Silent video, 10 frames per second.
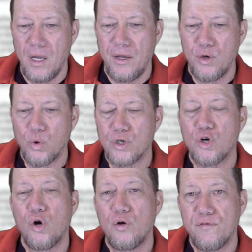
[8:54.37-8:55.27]
Your
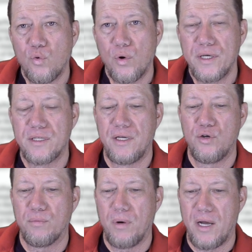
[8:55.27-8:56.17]
tone of voice and
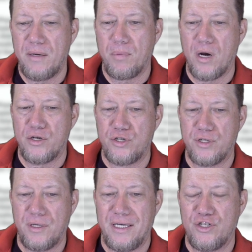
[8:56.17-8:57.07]
your body
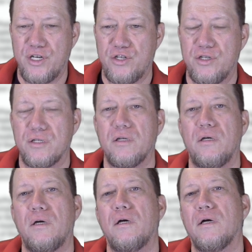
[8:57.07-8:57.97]
posture and gestures.
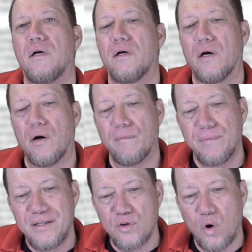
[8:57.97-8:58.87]

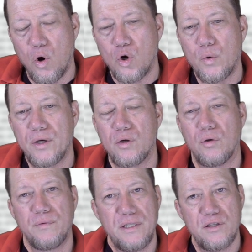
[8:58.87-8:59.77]
These are all
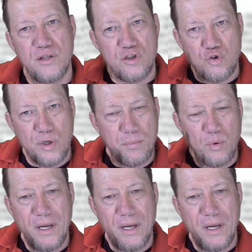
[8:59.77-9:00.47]
critical. These are the triple